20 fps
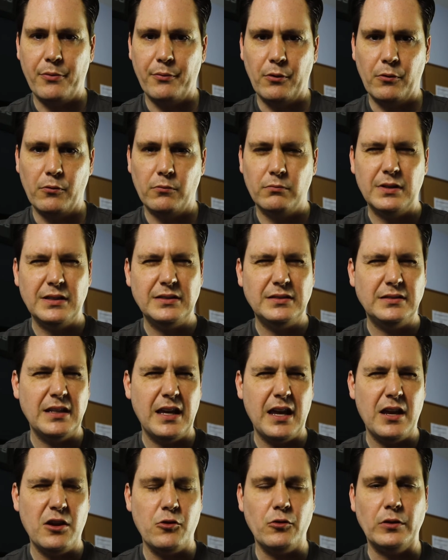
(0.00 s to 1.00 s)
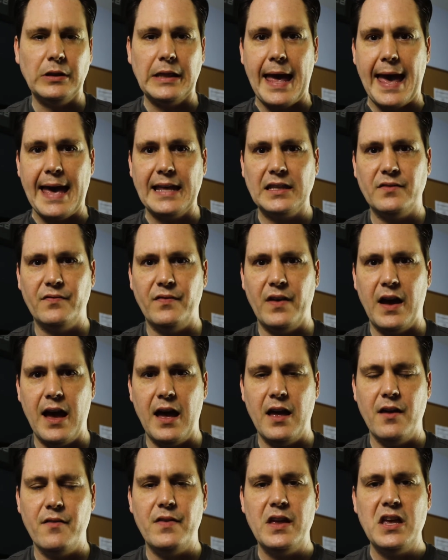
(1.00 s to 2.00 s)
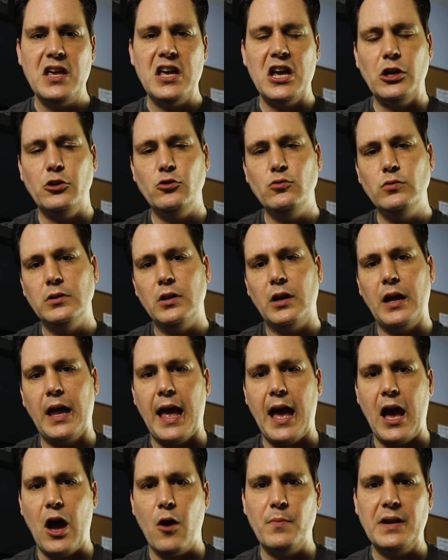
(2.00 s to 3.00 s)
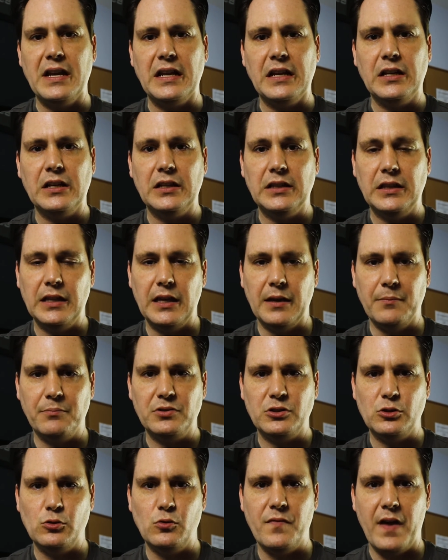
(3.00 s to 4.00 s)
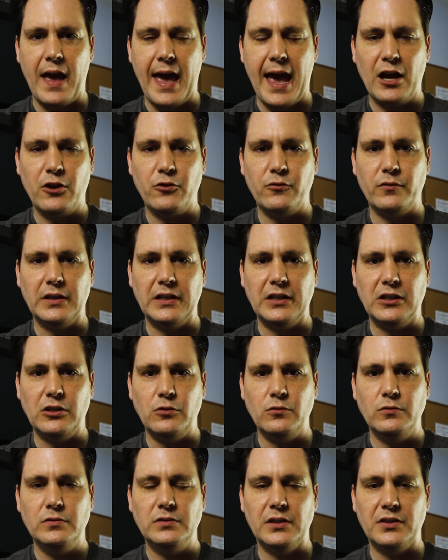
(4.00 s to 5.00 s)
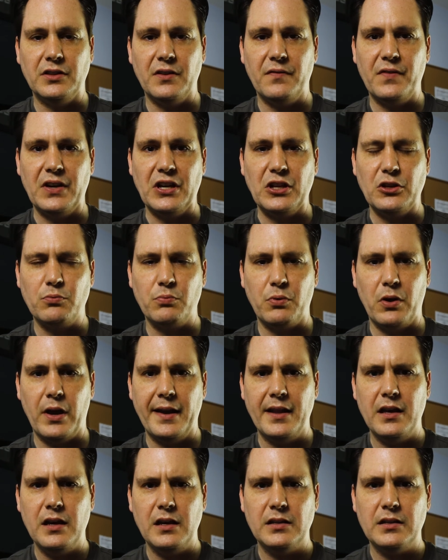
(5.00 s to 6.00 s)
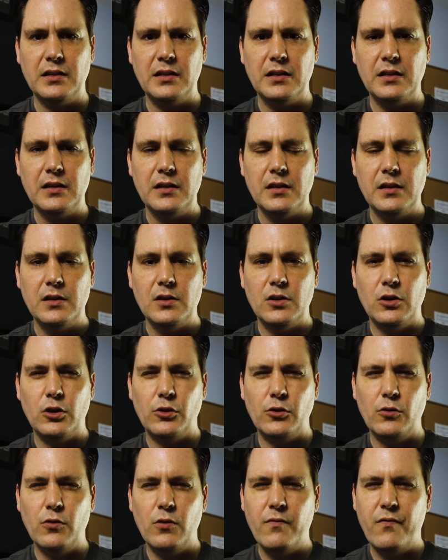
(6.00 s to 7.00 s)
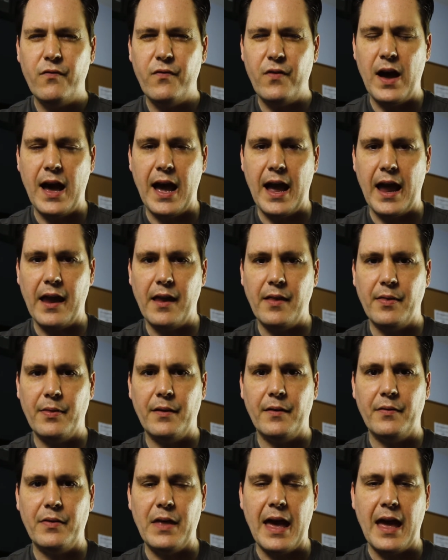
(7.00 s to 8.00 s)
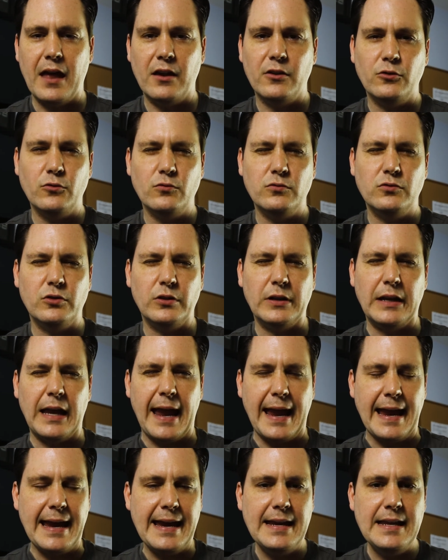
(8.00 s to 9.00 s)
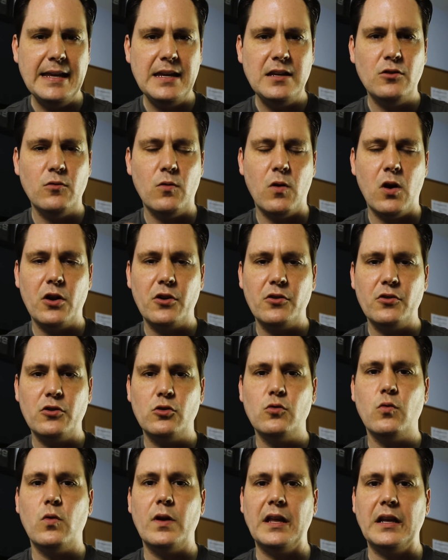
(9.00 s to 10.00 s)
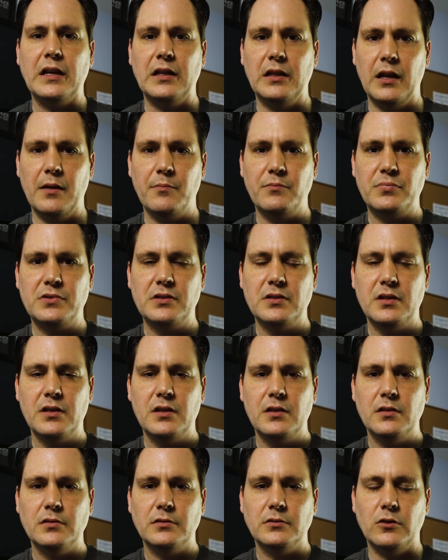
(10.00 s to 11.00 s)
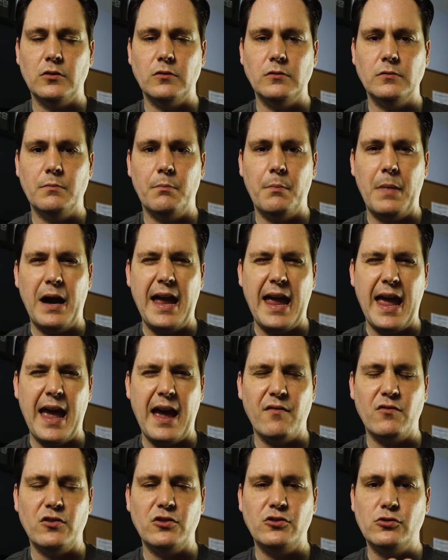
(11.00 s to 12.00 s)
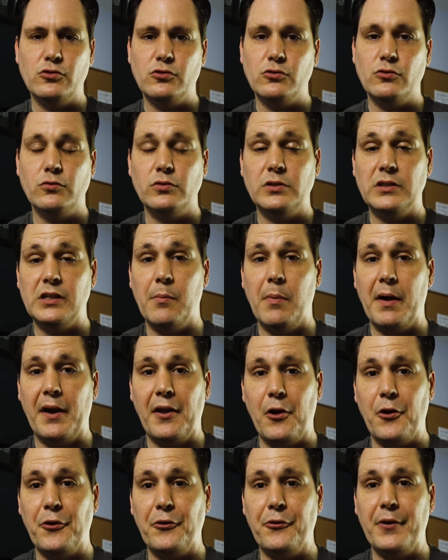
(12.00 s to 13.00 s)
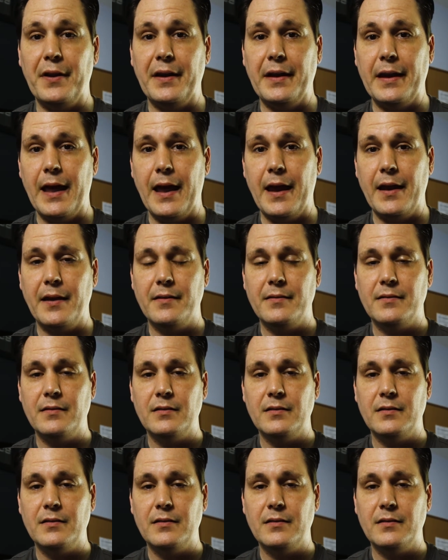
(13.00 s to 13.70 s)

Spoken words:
through, let's say your last 5, and you look at how many clips you've actually used in the finished product, you'll find that usually 80 to 120 clips. So my average is usually about 110.